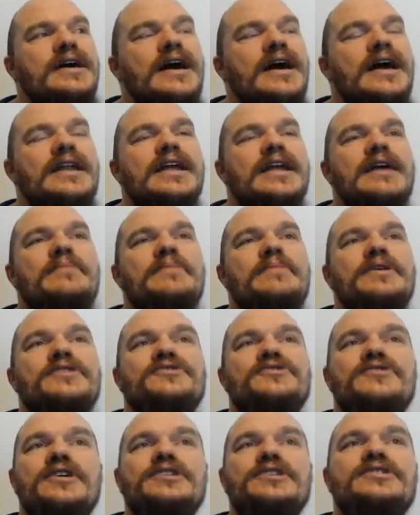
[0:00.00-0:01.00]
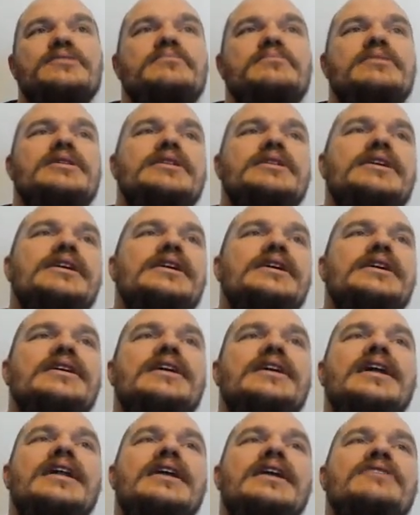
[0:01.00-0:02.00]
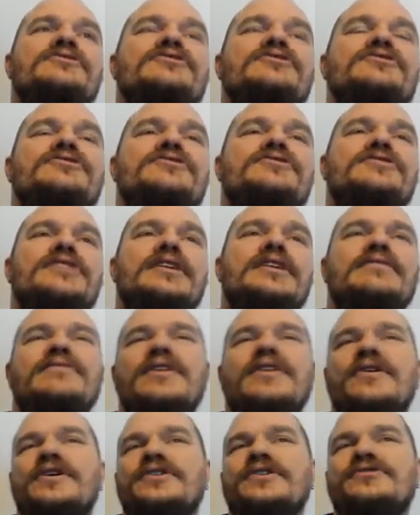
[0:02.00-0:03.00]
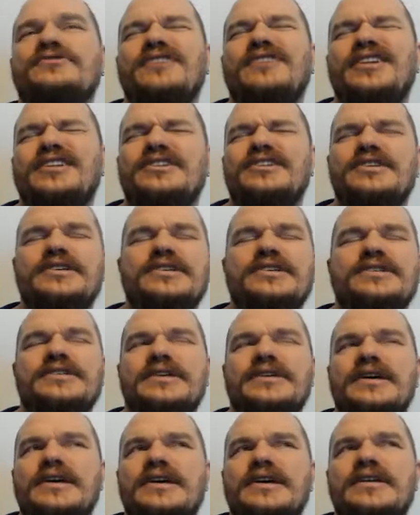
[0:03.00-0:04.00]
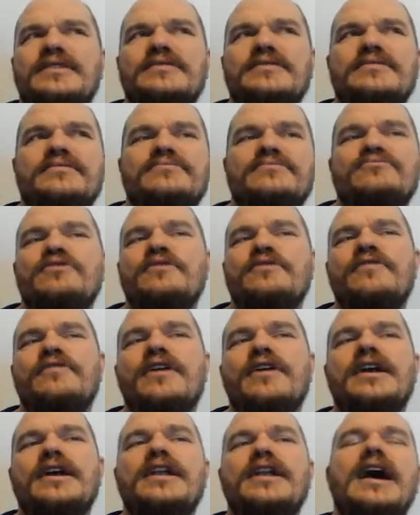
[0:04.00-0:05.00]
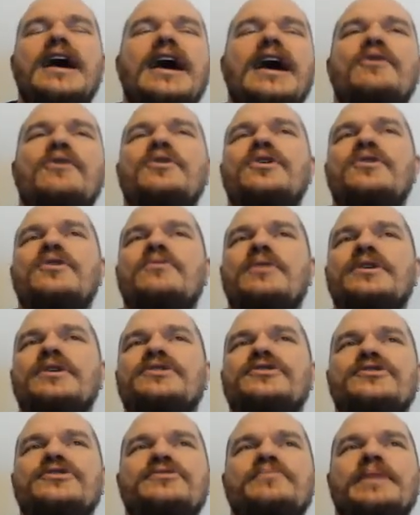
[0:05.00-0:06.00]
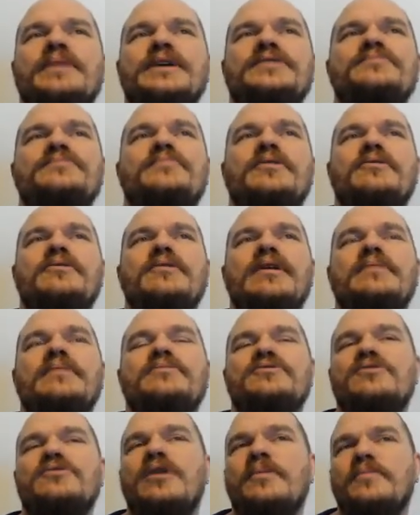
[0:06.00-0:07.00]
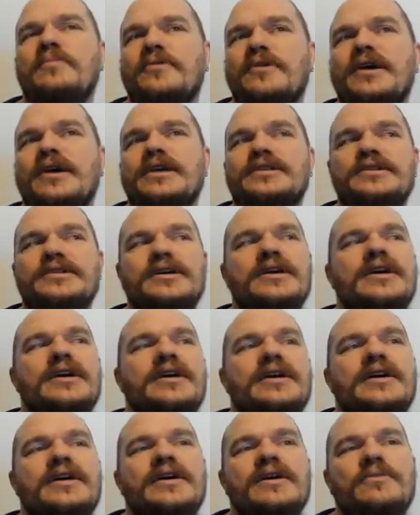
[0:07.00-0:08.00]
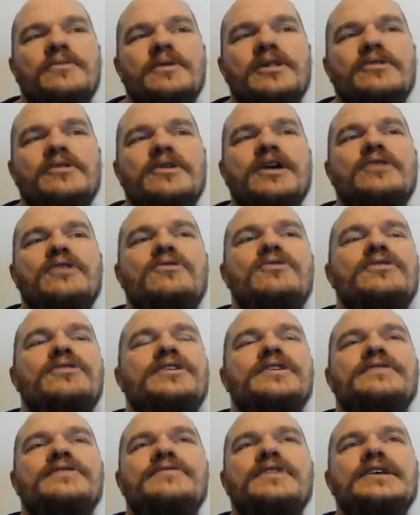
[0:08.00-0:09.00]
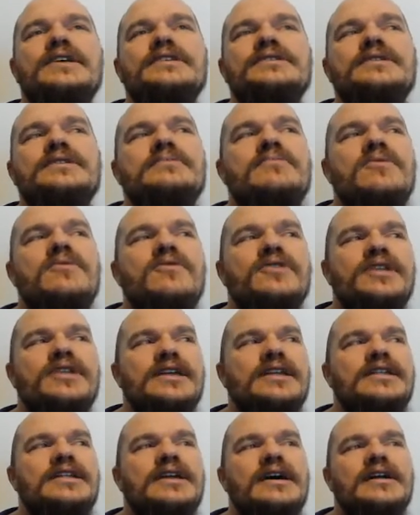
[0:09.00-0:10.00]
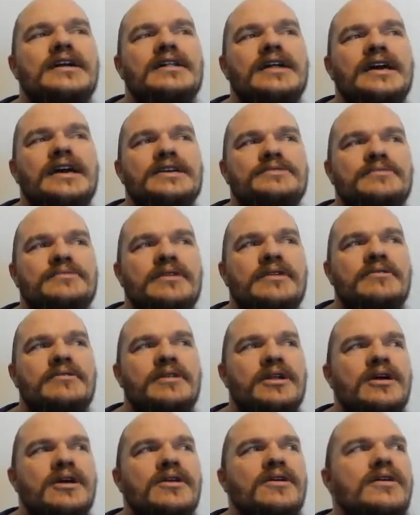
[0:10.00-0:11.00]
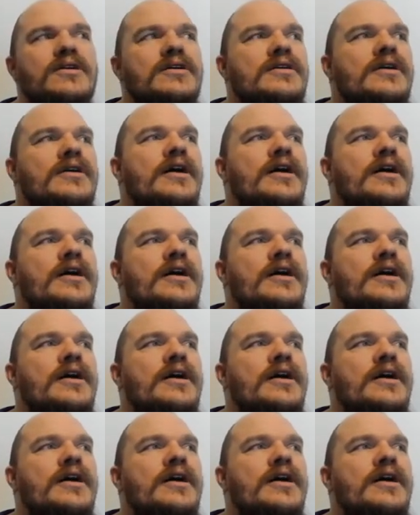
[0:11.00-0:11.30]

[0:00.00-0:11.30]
And the administration building allows you to set various strategies and refine how you want your space program to operate. We'll look at all these things in more detail as we go along.